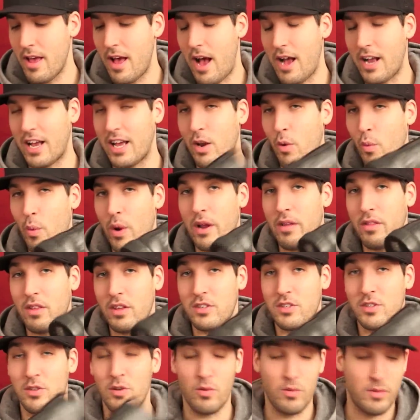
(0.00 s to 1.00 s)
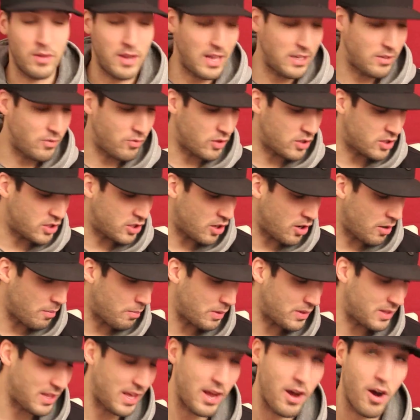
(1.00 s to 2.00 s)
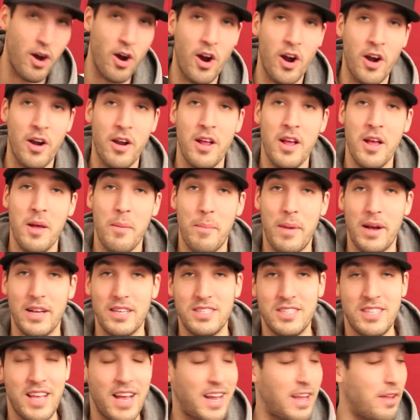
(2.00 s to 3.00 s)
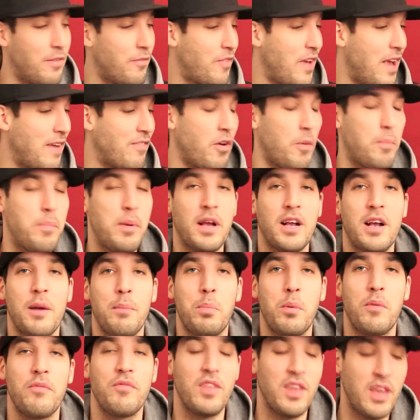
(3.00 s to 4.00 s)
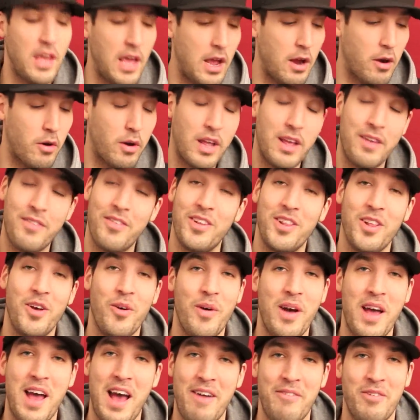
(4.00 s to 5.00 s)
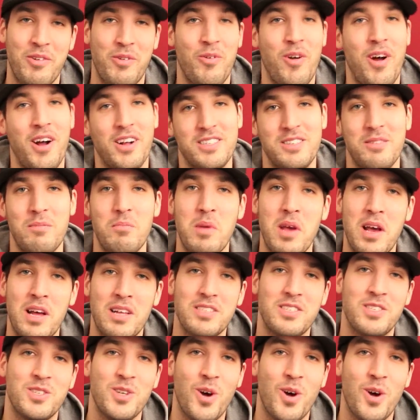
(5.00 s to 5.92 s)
I gotta wear these soon, that's for sure, but they are my second favorite pickup of the year, even though I haven't rocked them yet.